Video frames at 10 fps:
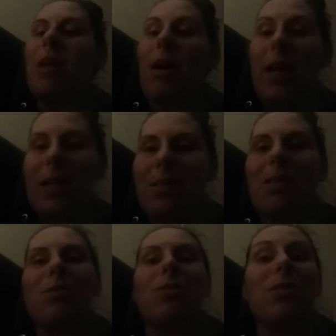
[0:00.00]
that our
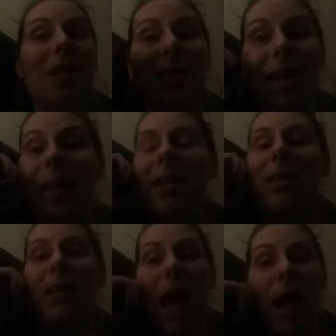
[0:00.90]
ancestors that they
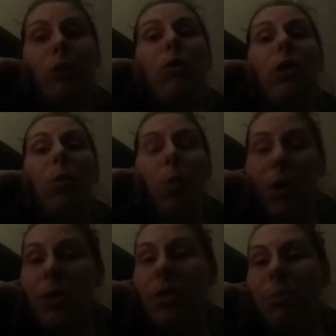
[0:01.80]
actually
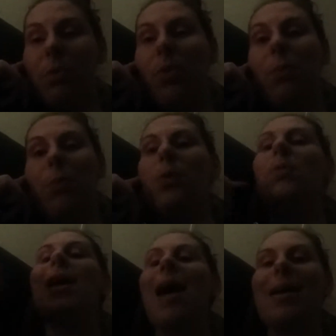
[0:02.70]
worshiped the
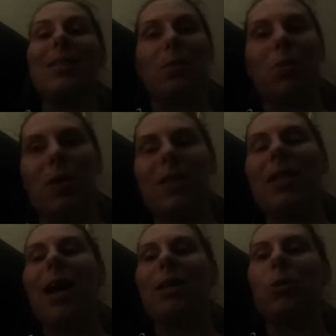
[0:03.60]
moon as it was
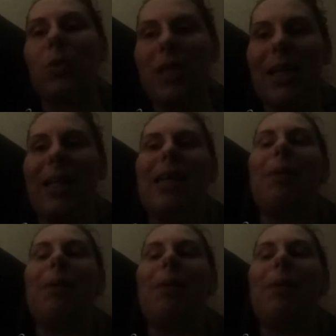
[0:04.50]
an actual deity.